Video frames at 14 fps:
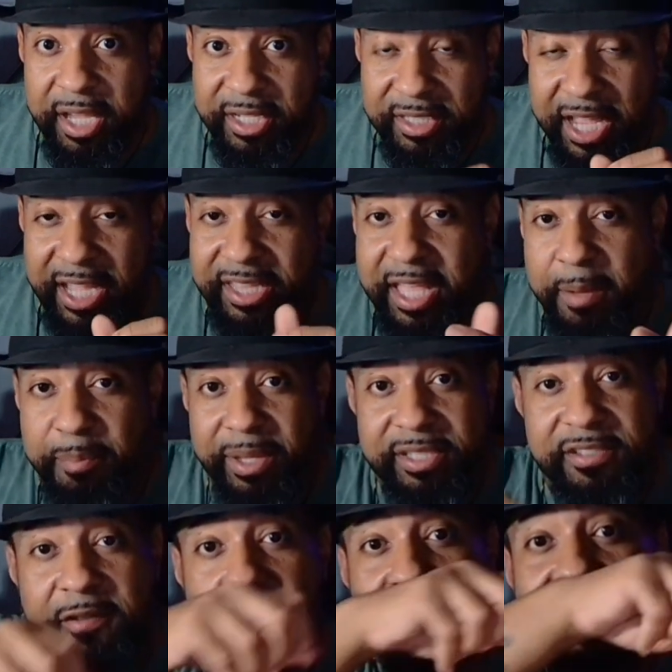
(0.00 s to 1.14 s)
Take that piece
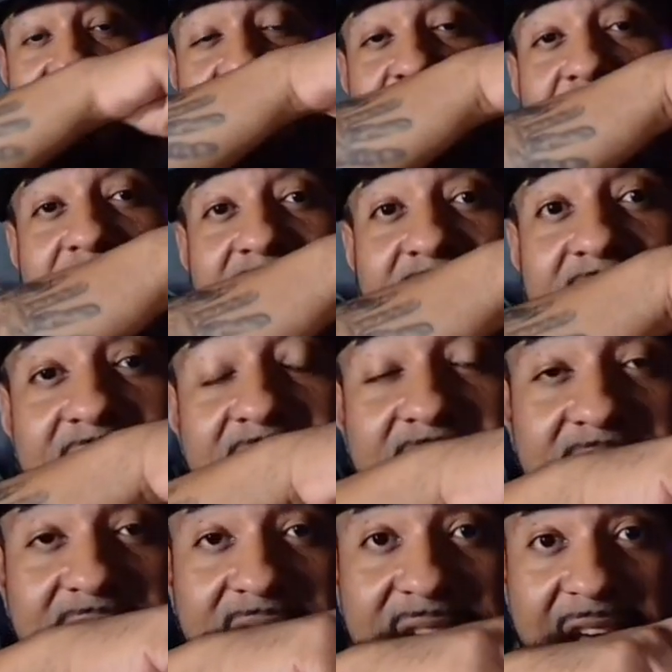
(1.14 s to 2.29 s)
of meat, you're going to cut it
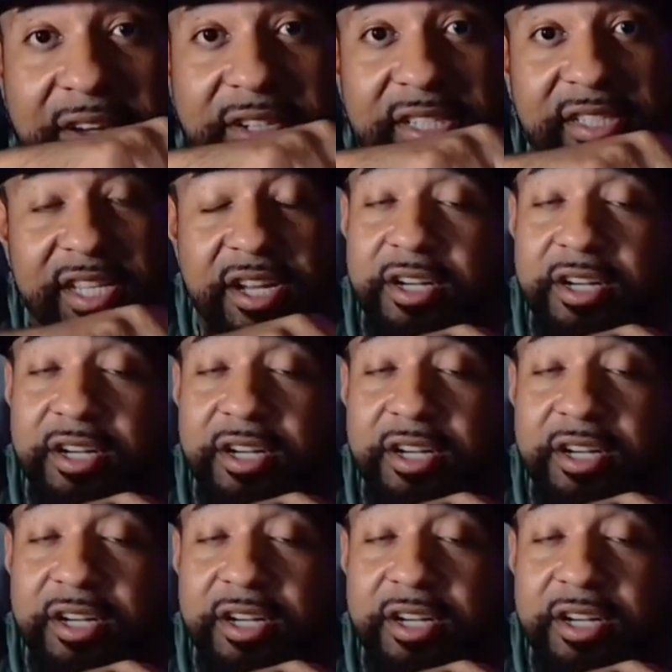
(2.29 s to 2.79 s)
down the center.